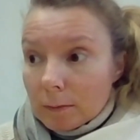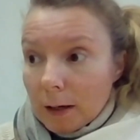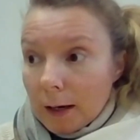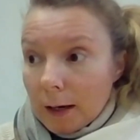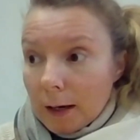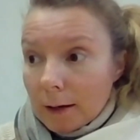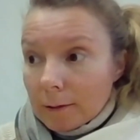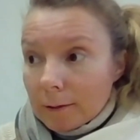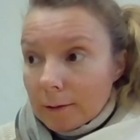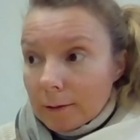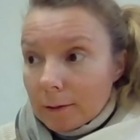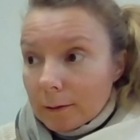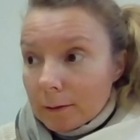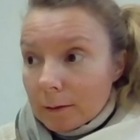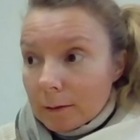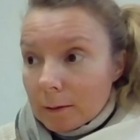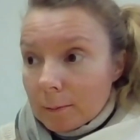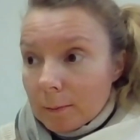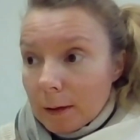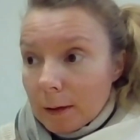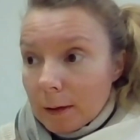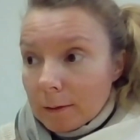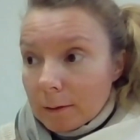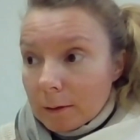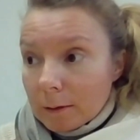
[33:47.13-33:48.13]
access to
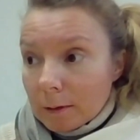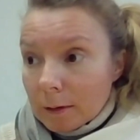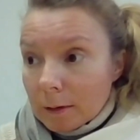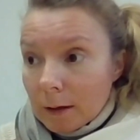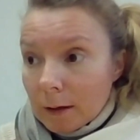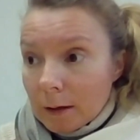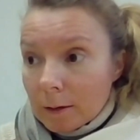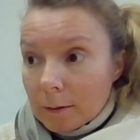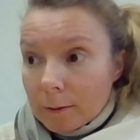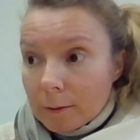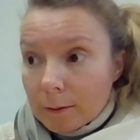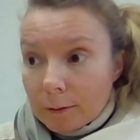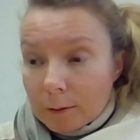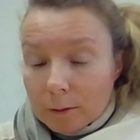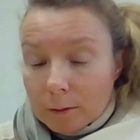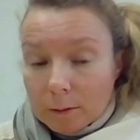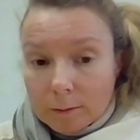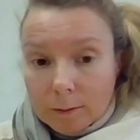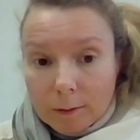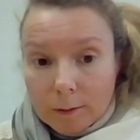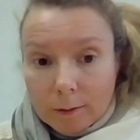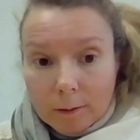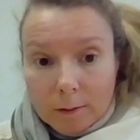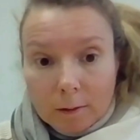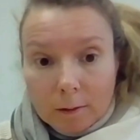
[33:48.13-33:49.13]
basic health
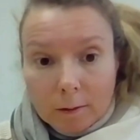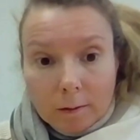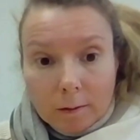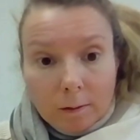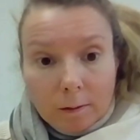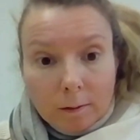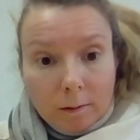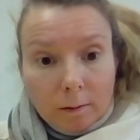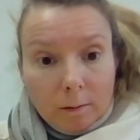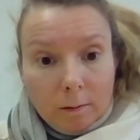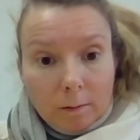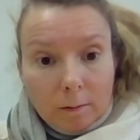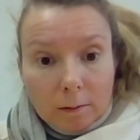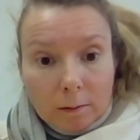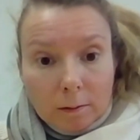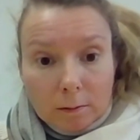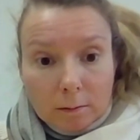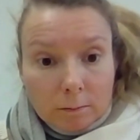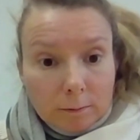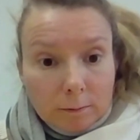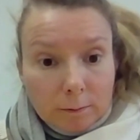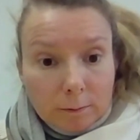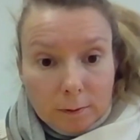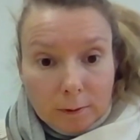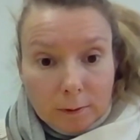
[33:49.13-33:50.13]
services,
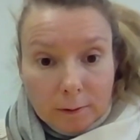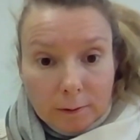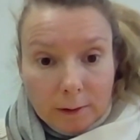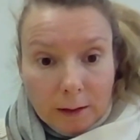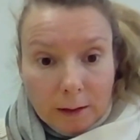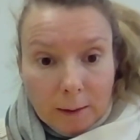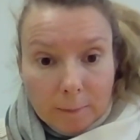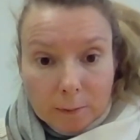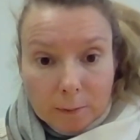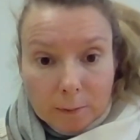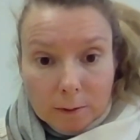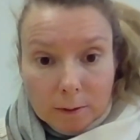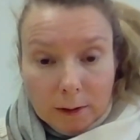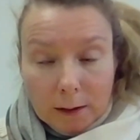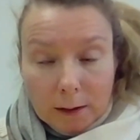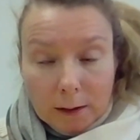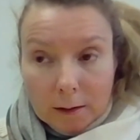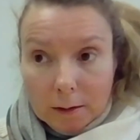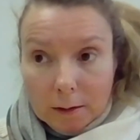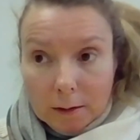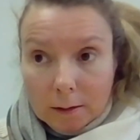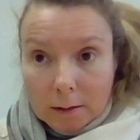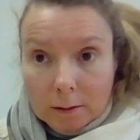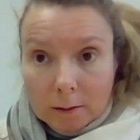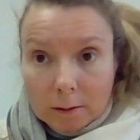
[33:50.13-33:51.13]
for example,
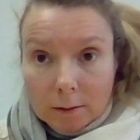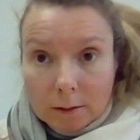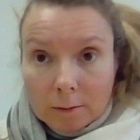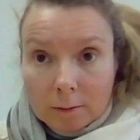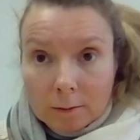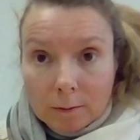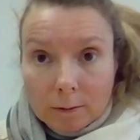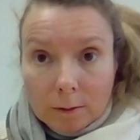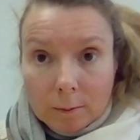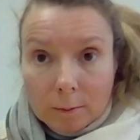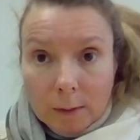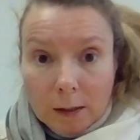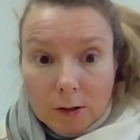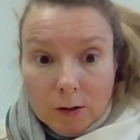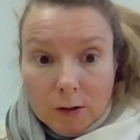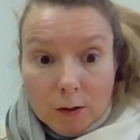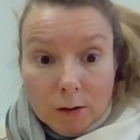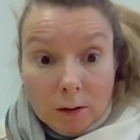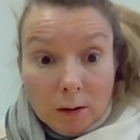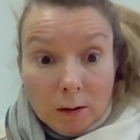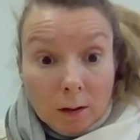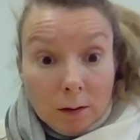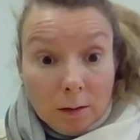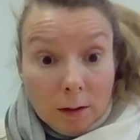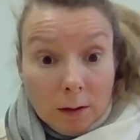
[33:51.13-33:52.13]
getting
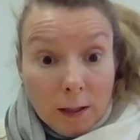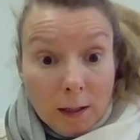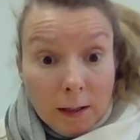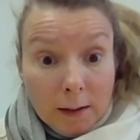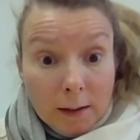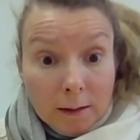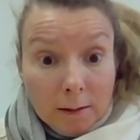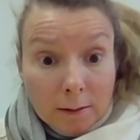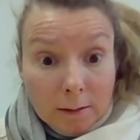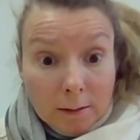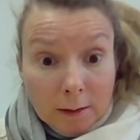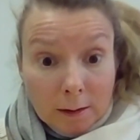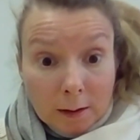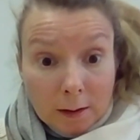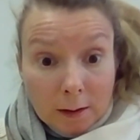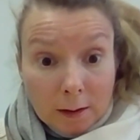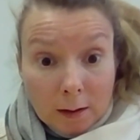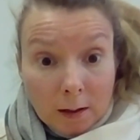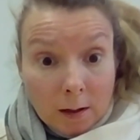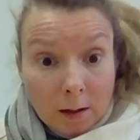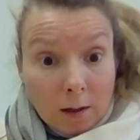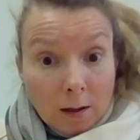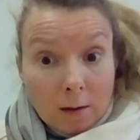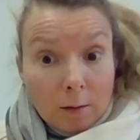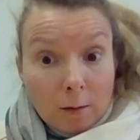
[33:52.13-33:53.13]
information online,
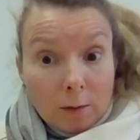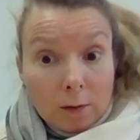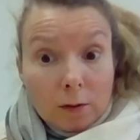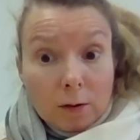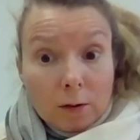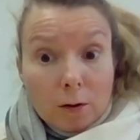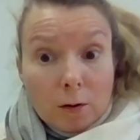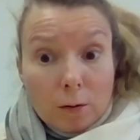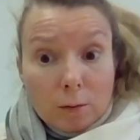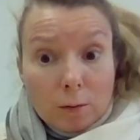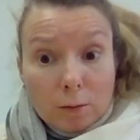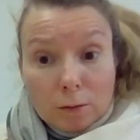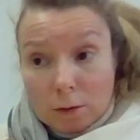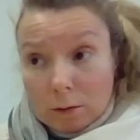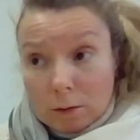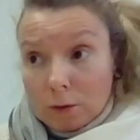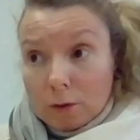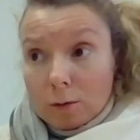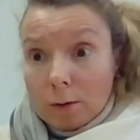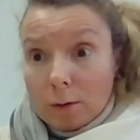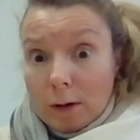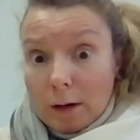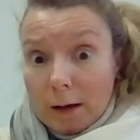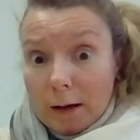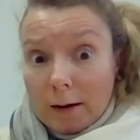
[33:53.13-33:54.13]
you know,
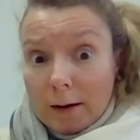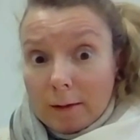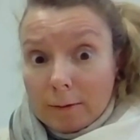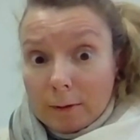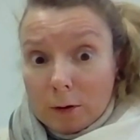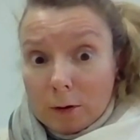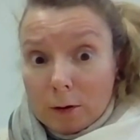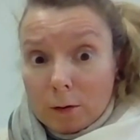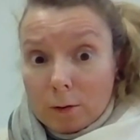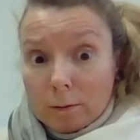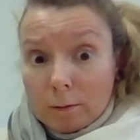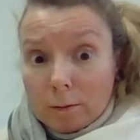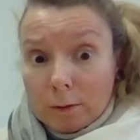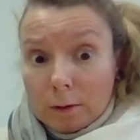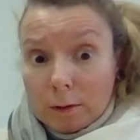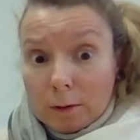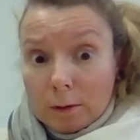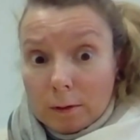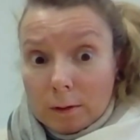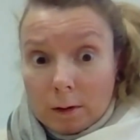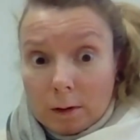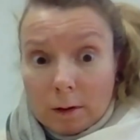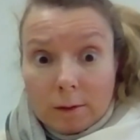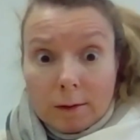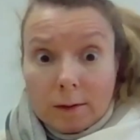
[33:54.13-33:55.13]
do I have
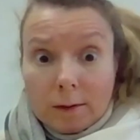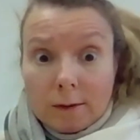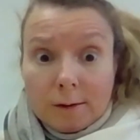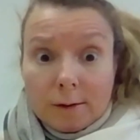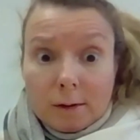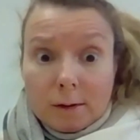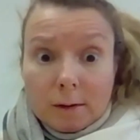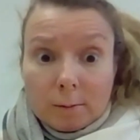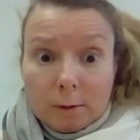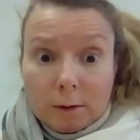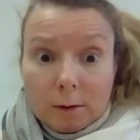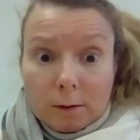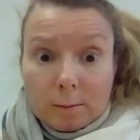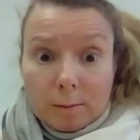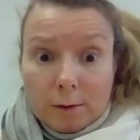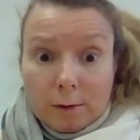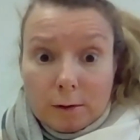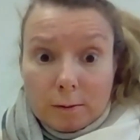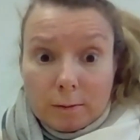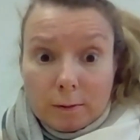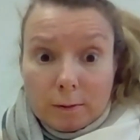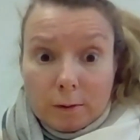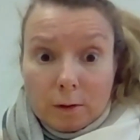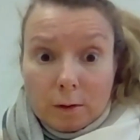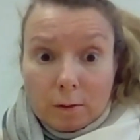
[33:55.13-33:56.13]
COVID? Are these symptoms
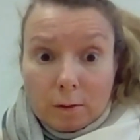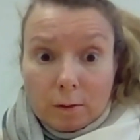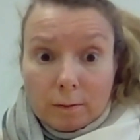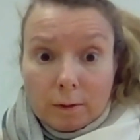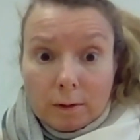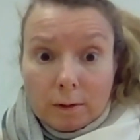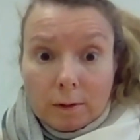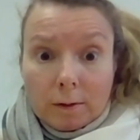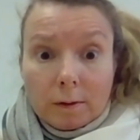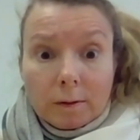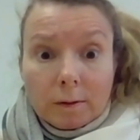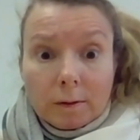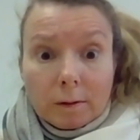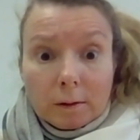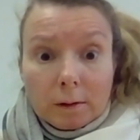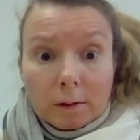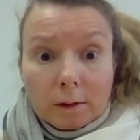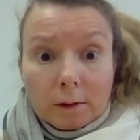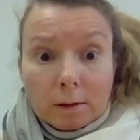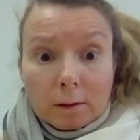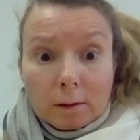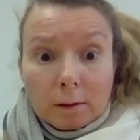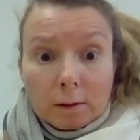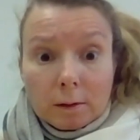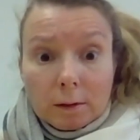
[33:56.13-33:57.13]
of COVID?
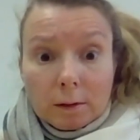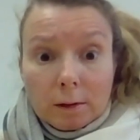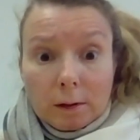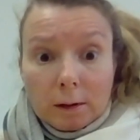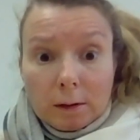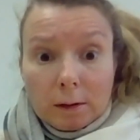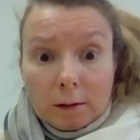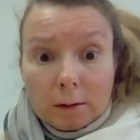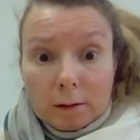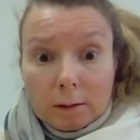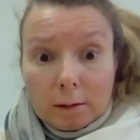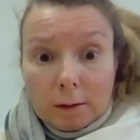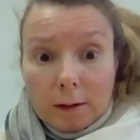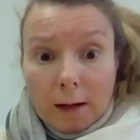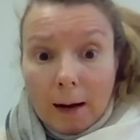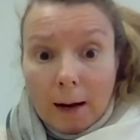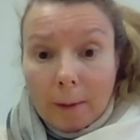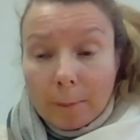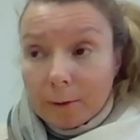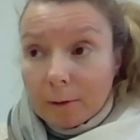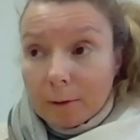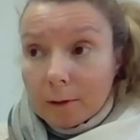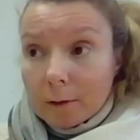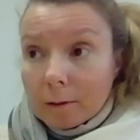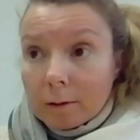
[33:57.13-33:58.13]
In
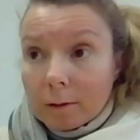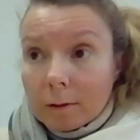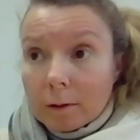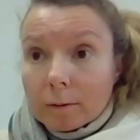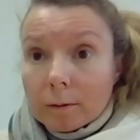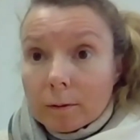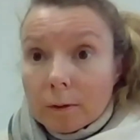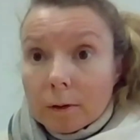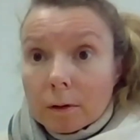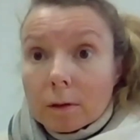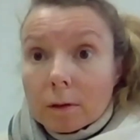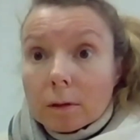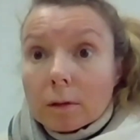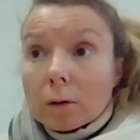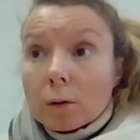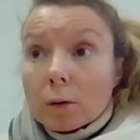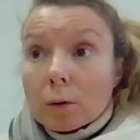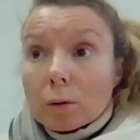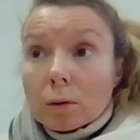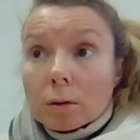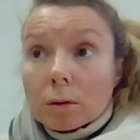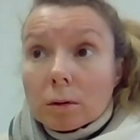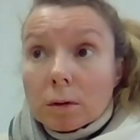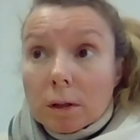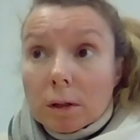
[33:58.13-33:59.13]
absence of a
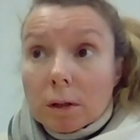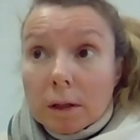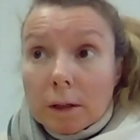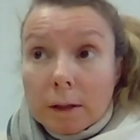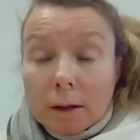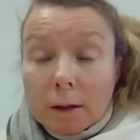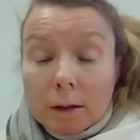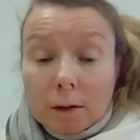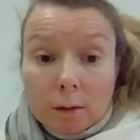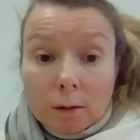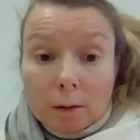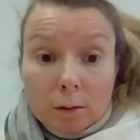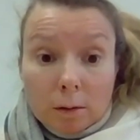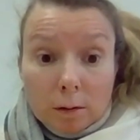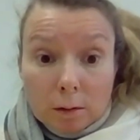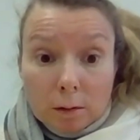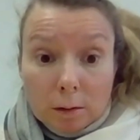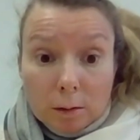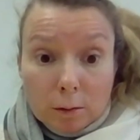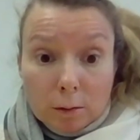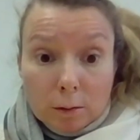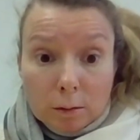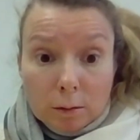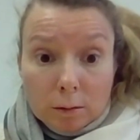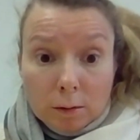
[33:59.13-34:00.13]
local clinic or a
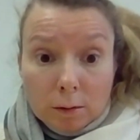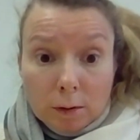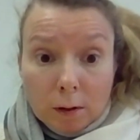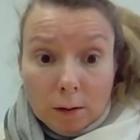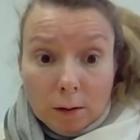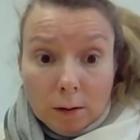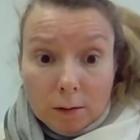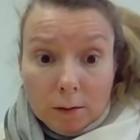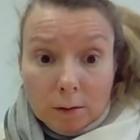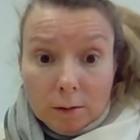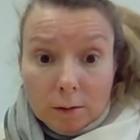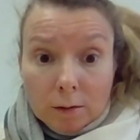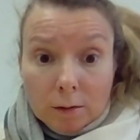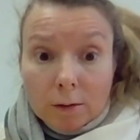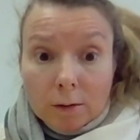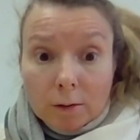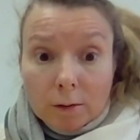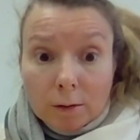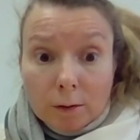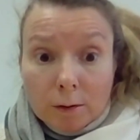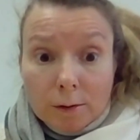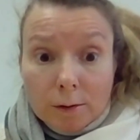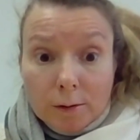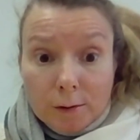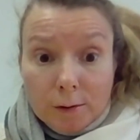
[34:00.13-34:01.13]
local doctor or
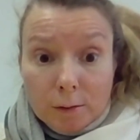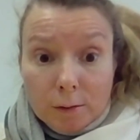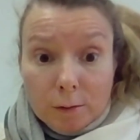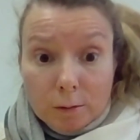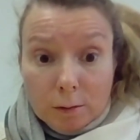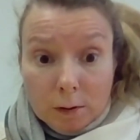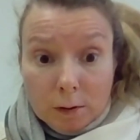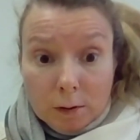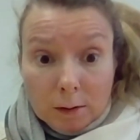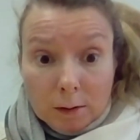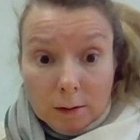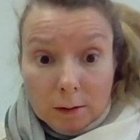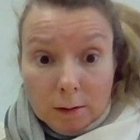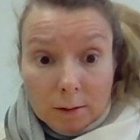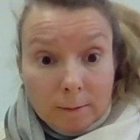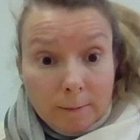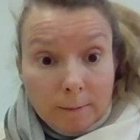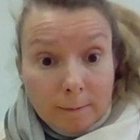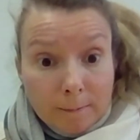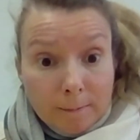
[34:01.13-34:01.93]
nurse who can